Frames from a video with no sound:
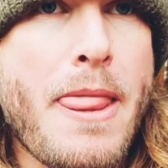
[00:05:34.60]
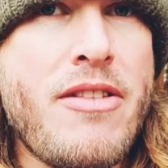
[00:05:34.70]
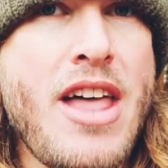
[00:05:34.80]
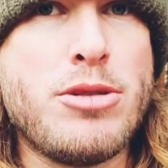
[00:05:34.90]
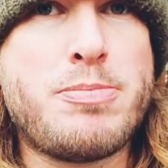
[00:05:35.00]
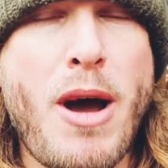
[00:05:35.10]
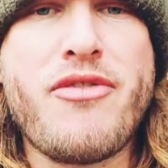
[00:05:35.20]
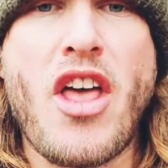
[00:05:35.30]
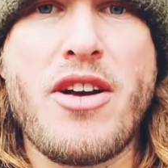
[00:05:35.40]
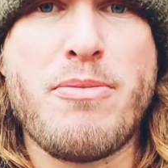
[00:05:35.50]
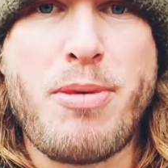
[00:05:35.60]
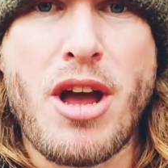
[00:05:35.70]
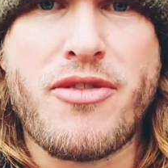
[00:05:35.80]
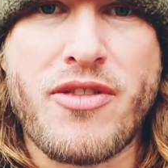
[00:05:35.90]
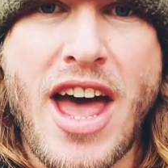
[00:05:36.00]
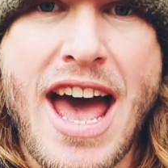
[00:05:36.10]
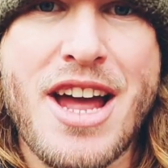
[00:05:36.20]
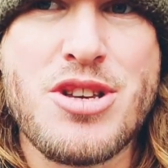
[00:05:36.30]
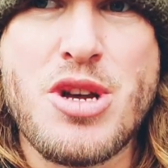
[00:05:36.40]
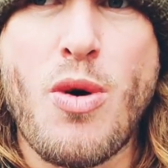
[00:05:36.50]
that was both of
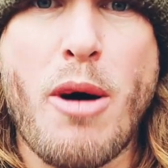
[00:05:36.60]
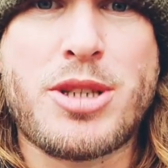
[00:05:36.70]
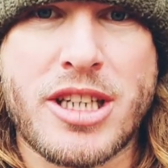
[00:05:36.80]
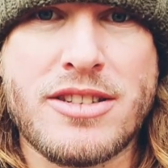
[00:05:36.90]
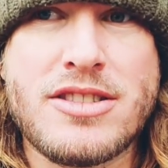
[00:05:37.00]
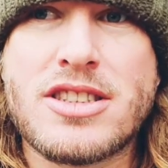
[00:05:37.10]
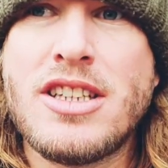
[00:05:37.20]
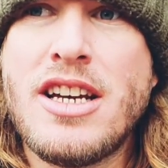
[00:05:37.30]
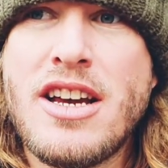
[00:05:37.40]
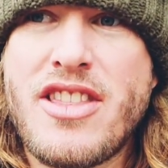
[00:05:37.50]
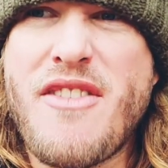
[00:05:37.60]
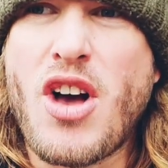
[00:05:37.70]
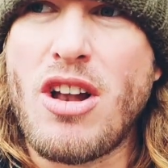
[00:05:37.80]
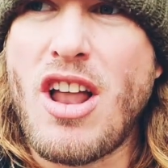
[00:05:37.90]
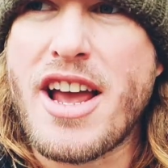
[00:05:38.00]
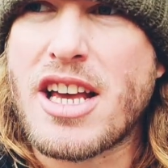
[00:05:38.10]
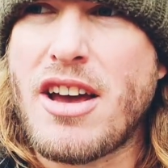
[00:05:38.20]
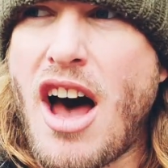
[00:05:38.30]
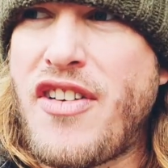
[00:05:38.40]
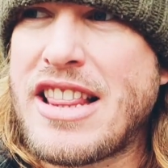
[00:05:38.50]
their new options. They've got
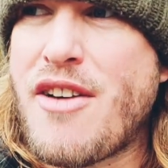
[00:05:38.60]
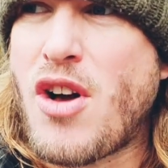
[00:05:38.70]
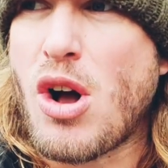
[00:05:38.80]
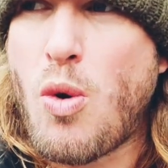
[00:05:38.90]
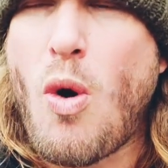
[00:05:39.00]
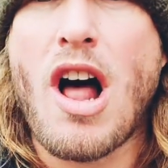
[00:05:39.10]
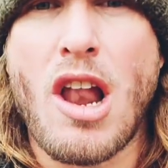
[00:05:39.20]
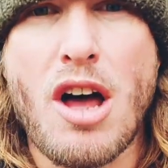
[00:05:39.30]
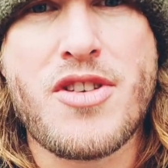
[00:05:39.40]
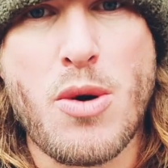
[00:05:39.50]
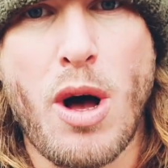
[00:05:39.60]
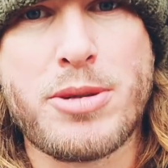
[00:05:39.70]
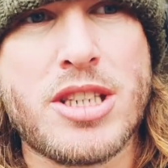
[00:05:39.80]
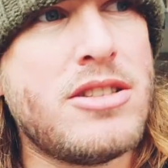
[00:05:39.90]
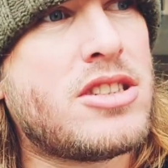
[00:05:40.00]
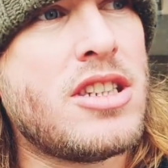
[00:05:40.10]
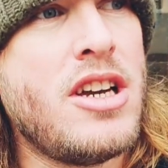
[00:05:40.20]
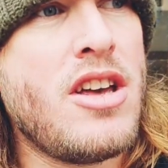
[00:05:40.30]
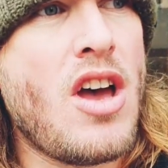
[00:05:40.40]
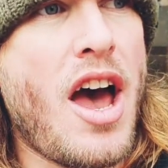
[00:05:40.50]
I think they've got quite a lot of new options.
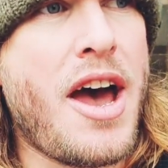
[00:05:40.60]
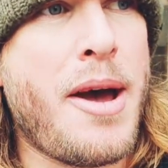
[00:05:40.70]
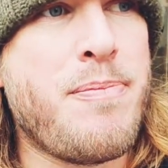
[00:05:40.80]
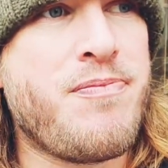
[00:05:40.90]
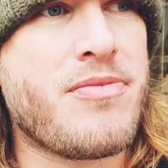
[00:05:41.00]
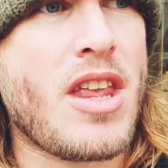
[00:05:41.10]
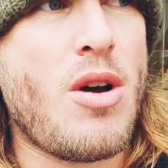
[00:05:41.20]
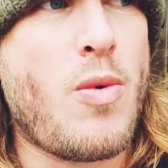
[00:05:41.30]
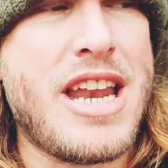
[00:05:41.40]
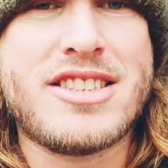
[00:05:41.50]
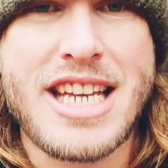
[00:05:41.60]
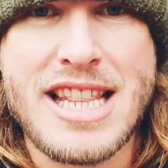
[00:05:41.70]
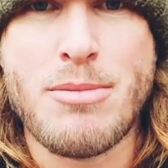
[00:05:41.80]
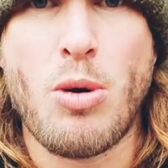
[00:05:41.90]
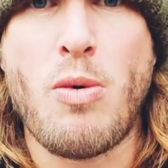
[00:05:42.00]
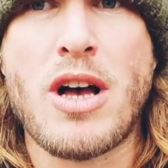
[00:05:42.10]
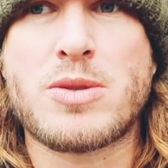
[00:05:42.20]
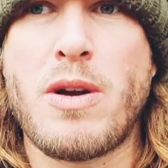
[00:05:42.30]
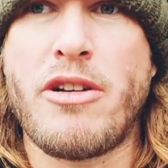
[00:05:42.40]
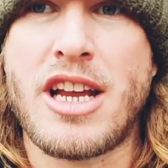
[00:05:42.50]
We didn't see them all
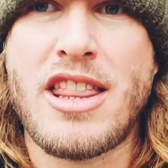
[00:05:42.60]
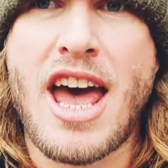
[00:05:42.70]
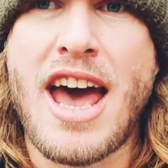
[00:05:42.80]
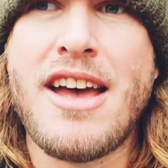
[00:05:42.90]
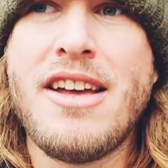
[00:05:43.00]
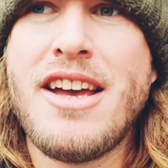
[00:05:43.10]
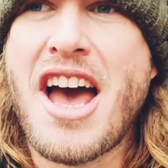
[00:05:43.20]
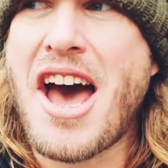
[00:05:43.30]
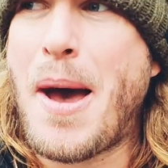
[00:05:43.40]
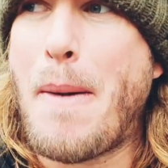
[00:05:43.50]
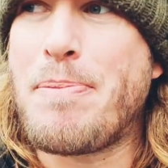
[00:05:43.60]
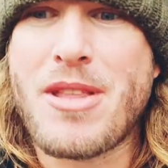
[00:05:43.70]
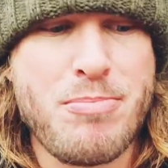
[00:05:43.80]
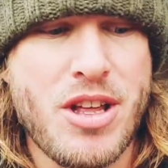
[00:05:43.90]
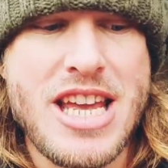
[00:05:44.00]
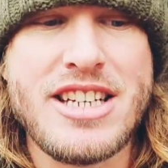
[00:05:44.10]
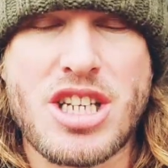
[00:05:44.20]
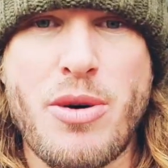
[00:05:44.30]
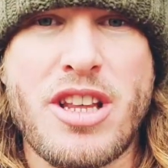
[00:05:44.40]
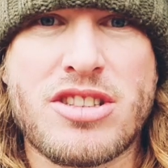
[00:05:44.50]
whilst we were in there, but these
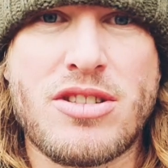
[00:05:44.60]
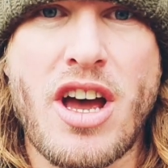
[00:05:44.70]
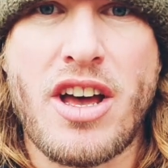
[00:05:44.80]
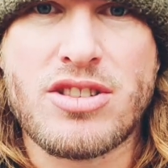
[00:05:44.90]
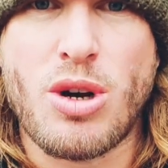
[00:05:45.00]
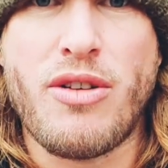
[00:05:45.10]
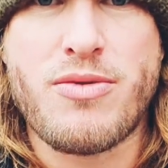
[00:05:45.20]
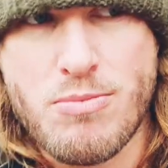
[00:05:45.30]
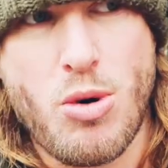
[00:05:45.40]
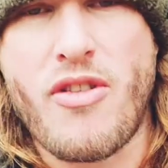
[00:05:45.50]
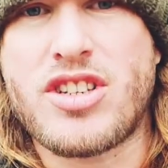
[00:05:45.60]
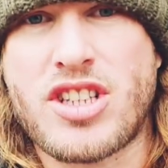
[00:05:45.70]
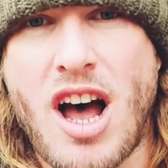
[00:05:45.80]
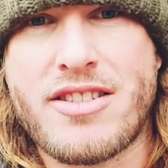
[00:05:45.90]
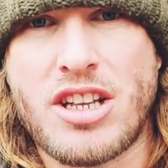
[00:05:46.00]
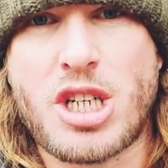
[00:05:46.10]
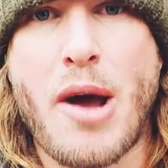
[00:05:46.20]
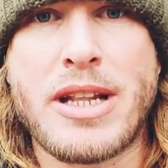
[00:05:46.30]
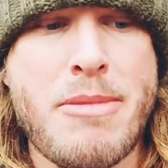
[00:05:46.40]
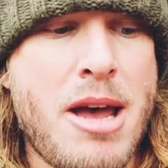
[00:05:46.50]
two are the sort of more of the stars of the
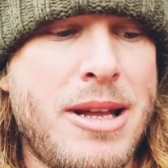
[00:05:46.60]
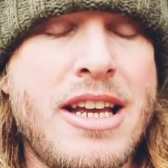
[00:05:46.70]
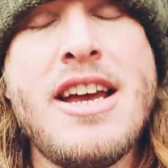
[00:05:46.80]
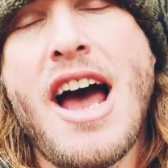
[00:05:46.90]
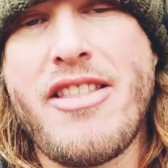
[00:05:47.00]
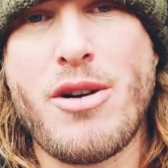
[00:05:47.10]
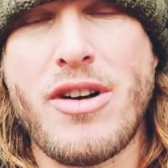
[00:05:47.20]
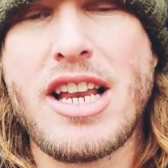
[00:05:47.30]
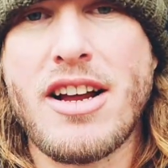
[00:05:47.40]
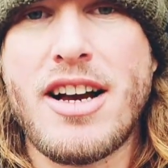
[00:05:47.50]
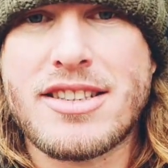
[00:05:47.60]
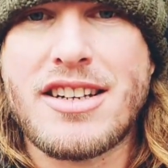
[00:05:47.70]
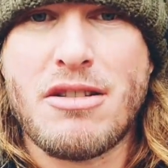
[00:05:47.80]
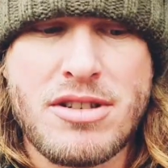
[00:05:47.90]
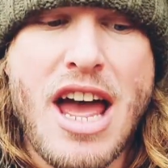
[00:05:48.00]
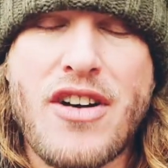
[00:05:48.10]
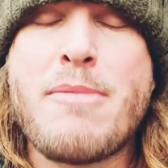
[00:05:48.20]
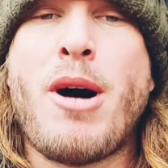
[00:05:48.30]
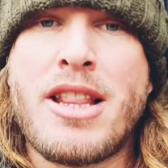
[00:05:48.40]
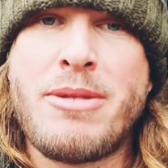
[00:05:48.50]
show at the moment, and they're really nice, and I'd
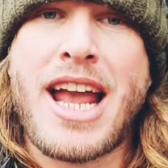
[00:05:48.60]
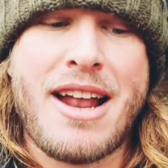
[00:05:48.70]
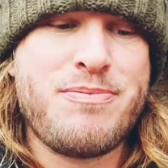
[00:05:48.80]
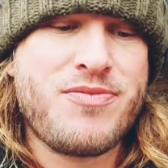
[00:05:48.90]
definitely buy them again.